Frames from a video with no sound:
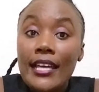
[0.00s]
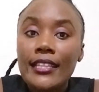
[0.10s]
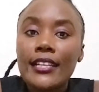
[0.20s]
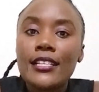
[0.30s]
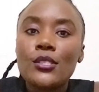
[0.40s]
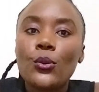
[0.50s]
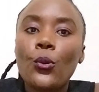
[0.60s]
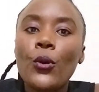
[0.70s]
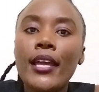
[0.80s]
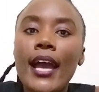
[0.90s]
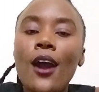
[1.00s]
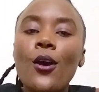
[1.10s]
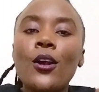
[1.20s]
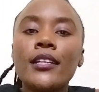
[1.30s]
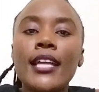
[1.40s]
That is where
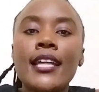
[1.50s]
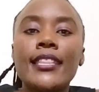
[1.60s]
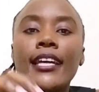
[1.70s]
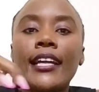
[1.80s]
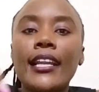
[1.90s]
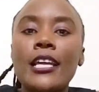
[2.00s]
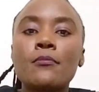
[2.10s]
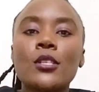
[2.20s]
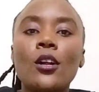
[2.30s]
all the claims,